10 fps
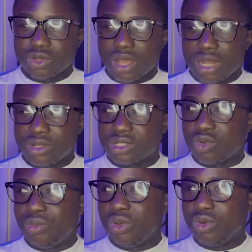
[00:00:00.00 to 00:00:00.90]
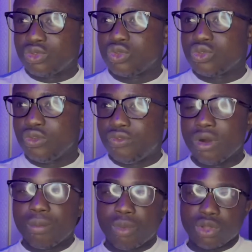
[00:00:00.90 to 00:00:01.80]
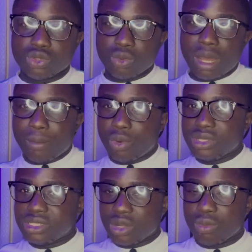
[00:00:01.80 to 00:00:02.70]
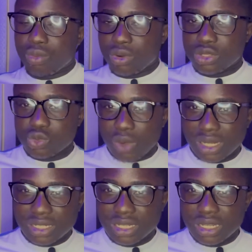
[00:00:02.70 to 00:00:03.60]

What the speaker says: address could be 224.1.0.1.